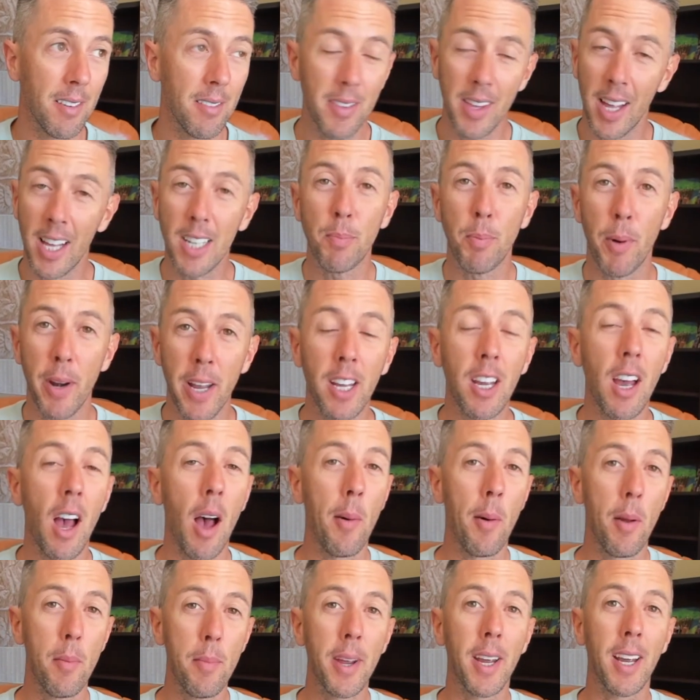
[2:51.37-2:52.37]
that's pretty
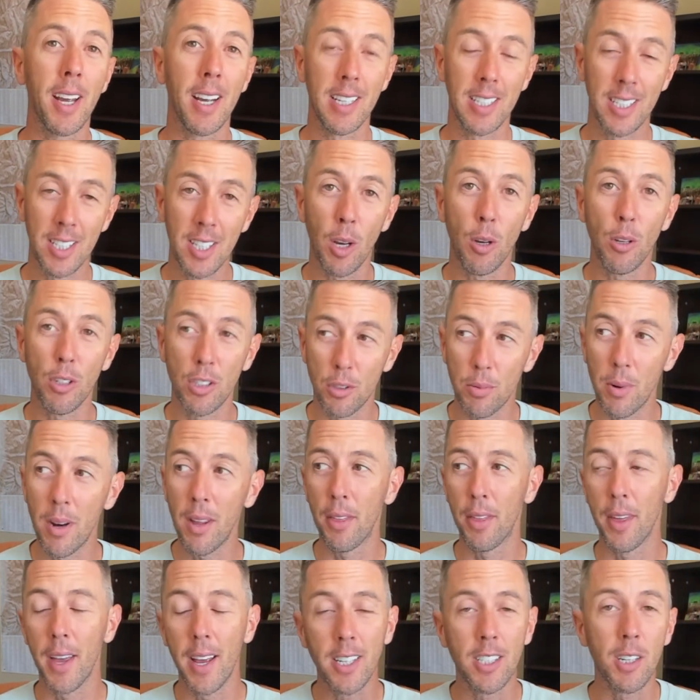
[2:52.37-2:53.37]
common because those three
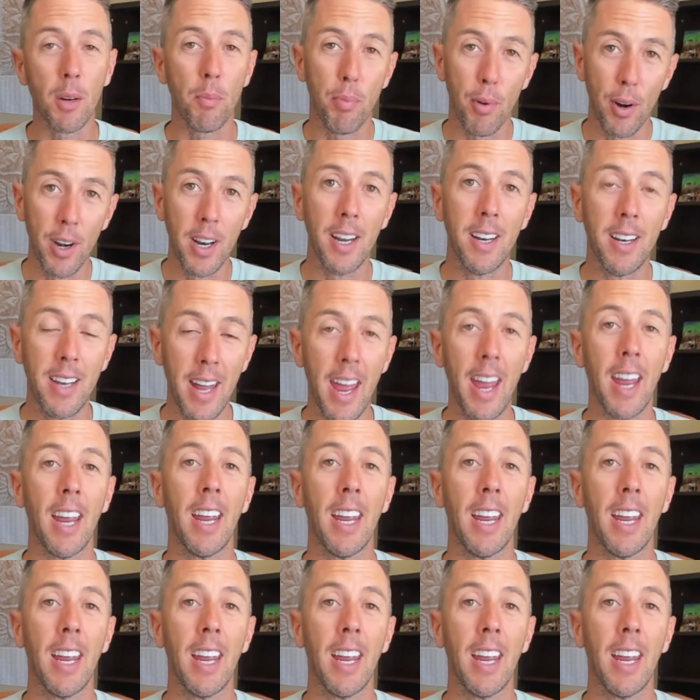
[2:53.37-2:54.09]
things are pretty dang